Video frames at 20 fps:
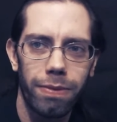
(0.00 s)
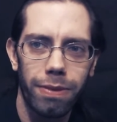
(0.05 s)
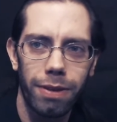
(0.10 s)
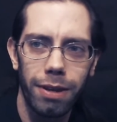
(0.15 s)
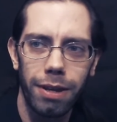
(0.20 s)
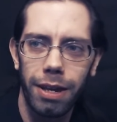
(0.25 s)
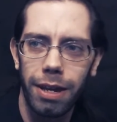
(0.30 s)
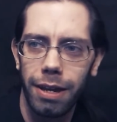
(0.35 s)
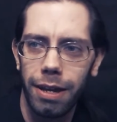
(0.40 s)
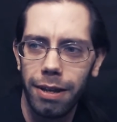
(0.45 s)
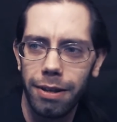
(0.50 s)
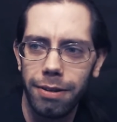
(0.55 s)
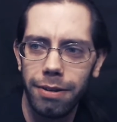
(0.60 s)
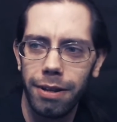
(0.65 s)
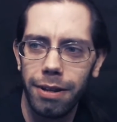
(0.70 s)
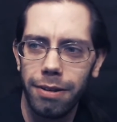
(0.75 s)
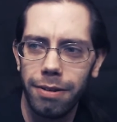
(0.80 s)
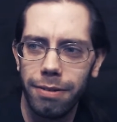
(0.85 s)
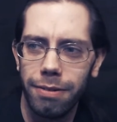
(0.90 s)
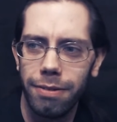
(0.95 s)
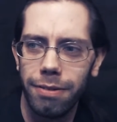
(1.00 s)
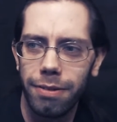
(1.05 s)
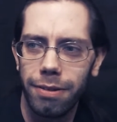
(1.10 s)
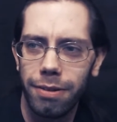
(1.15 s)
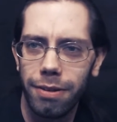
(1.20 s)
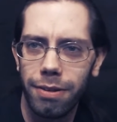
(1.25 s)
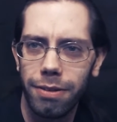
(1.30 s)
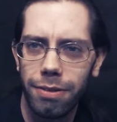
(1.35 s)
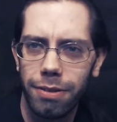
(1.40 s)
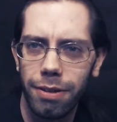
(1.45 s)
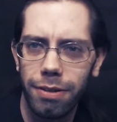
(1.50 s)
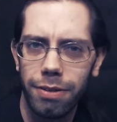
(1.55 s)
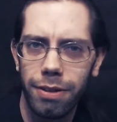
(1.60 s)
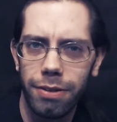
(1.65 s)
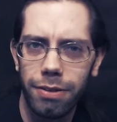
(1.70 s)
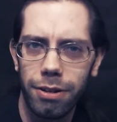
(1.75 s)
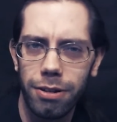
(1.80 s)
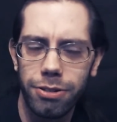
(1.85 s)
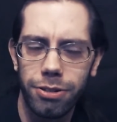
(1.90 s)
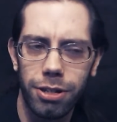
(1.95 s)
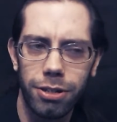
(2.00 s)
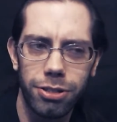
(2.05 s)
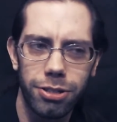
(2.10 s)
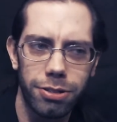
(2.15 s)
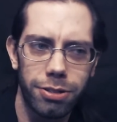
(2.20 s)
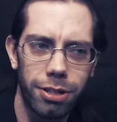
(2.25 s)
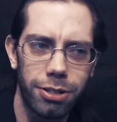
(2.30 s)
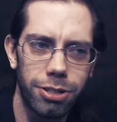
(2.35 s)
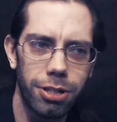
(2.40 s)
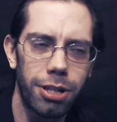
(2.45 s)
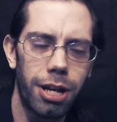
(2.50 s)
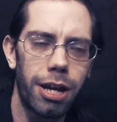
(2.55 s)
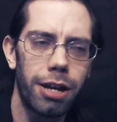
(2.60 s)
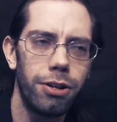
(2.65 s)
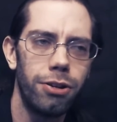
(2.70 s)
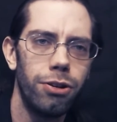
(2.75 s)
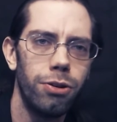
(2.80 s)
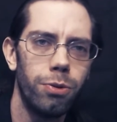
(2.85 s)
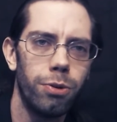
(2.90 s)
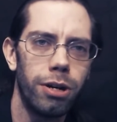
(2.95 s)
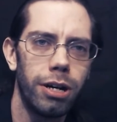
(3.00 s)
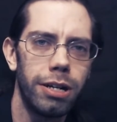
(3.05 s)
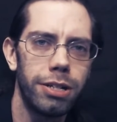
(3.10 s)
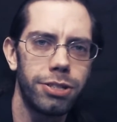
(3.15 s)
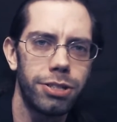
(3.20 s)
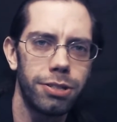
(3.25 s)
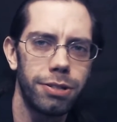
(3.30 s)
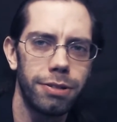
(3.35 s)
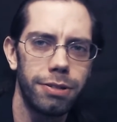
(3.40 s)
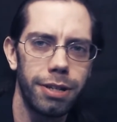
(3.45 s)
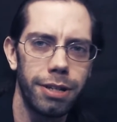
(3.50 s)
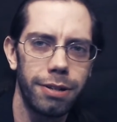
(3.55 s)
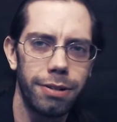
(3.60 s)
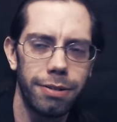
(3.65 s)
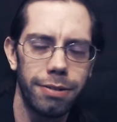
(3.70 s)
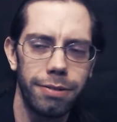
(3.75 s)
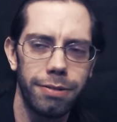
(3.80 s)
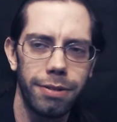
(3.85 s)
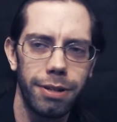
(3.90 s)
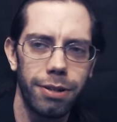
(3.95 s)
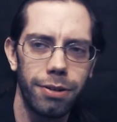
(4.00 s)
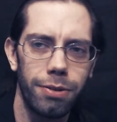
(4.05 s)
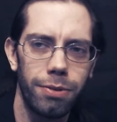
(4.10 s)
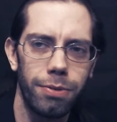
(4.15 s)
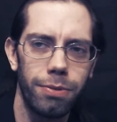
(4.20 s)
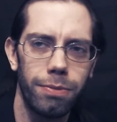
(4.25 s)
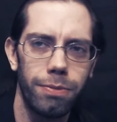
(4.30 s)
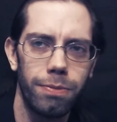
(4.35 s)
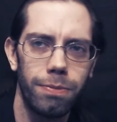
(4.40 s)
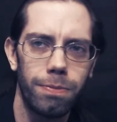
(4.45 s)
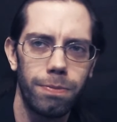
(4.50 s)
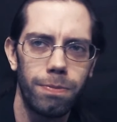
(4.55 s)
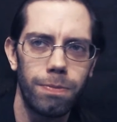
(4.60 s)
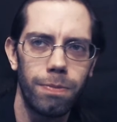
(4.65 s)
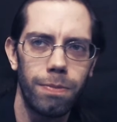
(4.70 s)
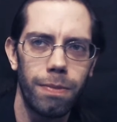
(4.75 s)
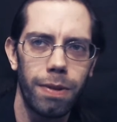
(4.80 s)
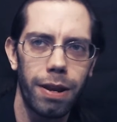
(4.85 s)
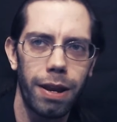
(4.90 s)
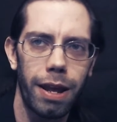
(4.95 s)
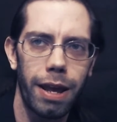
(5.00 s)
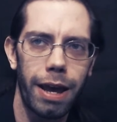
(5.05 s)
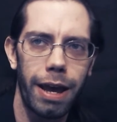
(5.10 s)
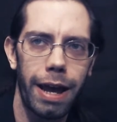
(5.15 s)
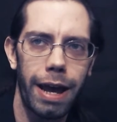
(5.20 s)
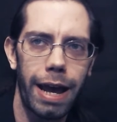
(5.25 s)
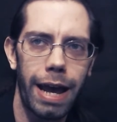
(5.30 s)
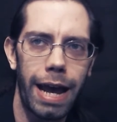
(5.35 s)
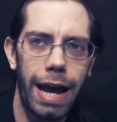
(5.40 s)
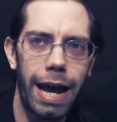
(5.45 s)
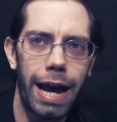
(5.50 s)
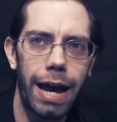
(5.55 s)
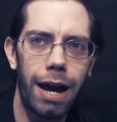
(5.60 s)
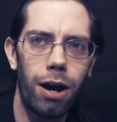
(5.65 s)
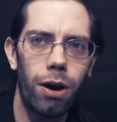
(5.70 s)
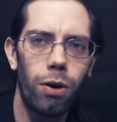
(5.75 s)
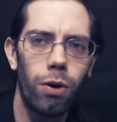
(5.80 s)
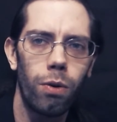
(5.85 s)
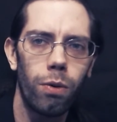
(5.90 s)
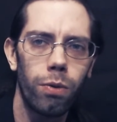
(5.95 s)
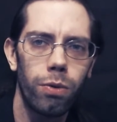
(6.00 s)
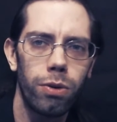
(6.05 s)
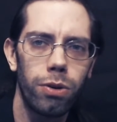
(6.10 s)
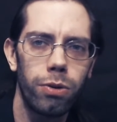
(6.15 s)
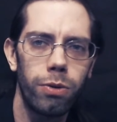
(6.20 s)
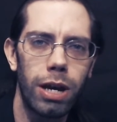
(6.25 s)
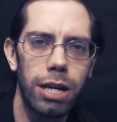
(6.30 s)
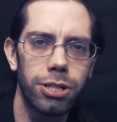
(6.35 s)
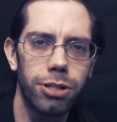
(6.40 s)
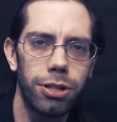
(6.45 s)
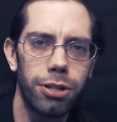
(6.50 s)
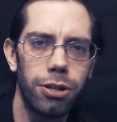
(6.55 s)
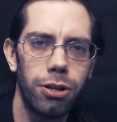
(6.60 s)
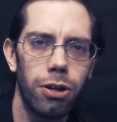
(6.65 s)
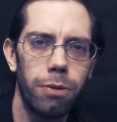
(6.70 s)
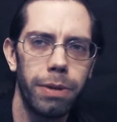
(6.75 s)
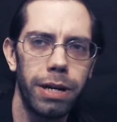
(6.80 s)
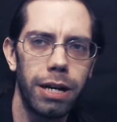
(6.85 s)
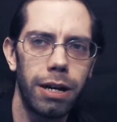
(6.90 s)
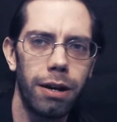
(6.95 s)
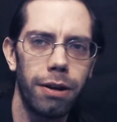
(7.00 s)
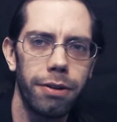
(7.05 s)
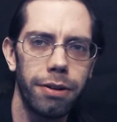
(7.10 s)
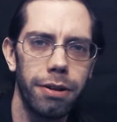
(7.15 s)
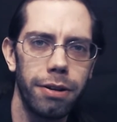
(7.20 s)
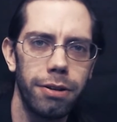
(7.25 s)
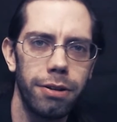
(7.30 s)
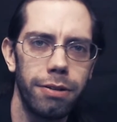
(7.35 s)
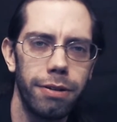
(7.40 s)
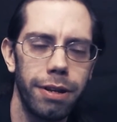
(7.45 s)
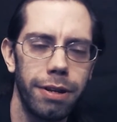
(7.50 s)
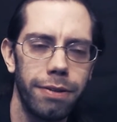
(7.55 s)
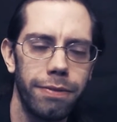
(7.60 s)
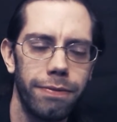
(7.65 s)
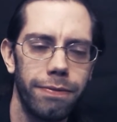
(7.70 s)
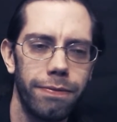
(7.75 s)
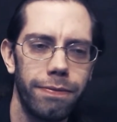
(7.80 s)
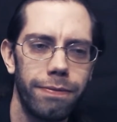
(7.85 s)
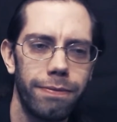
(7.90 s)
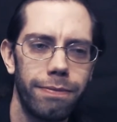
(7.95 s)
And there's a lot of nuance in how you actually go about and